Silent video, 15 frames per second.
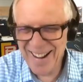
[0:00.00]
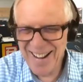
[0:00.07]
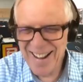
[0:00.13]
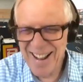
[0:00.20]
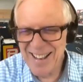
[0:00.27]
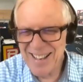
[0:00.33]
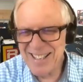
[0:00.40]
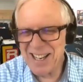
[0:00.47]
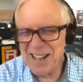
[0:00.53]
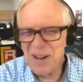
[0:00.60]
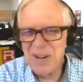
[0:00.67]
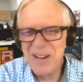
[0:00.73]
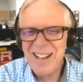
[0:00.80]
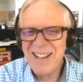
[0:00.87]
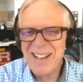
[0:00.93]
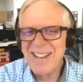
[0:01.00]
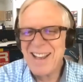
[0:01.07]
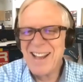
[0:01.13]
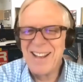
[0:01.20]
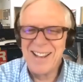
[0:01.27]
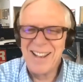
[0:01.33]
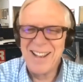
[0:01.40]
So
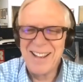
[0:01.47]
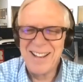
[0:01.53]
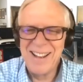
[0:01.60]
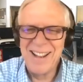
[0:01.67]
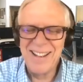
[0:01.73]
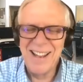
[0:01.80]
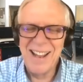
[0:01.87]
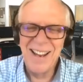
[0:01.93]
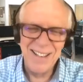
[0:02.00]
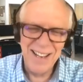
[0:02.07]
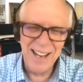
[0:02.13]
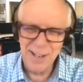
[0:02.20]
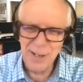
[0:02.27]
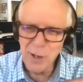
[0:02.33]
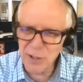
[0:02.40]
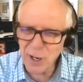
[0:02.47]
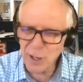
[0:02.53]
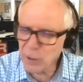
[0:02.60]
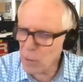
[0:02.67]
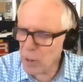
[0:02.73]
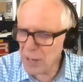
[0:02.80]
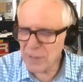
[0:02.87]
yeah, those aren't
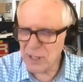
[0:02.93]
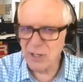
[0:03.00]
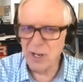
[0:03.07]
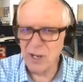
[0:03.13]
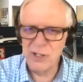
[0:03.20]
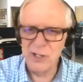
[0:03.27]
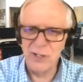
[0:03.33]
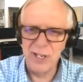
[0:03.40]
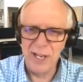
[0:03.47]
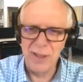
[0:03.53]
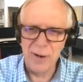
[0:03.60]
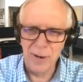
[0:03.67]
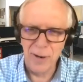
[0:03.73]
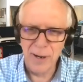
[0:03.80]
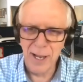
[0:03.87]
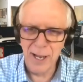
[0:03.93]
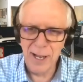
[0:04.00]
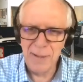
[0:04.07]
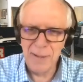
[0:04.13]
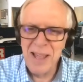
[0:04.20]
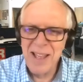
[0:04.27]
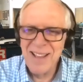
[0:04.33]
great massages either.
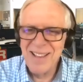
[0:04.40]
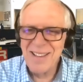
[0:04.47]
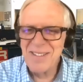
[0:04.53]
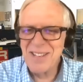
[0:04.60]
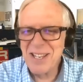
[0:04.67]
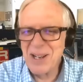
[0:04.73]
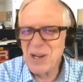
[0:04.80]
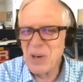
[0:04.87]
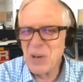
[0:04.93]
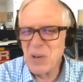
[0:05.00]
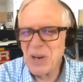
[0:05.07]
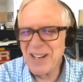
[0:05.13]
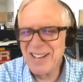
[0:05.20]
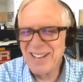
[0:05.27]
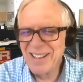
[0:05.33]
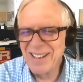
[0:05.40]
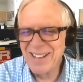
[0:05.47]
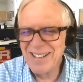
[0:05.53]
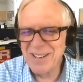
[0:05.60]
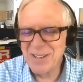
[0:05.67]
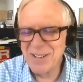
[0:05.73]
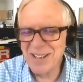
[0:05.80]
So
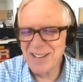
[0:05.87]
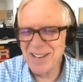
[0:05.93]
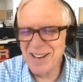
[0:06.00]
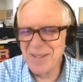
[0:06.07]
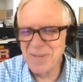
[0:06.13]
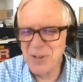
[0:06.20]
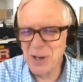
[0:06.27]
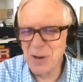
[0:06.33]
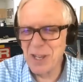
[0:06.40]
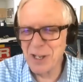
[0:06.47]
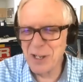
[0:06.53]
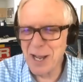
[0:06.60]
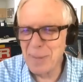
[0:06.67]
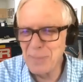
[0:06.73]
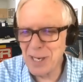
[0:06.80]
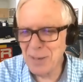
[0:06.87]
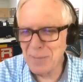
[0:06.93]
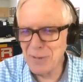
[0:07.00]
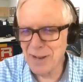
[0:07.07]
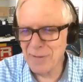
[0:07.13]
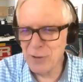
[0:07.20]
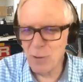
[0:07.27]
I'm sure the top
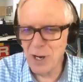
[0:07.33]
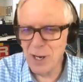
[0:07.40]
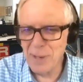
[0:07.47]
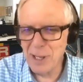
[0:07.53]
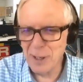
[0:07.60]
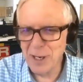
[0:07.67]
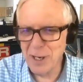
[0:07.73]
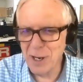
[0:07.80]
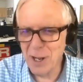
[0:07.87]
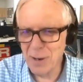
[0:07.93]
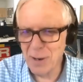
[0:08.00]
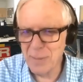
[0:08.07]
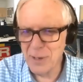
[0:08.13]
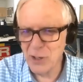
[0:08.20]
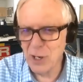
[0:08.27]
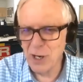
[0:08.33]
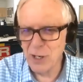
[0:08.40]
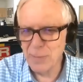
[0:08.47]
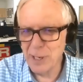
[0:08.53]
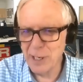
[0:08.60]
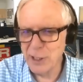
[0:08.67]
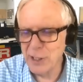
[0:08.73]
teams have $20 million massage
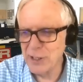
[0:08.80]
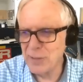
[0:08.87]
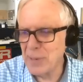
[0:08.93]
budgets.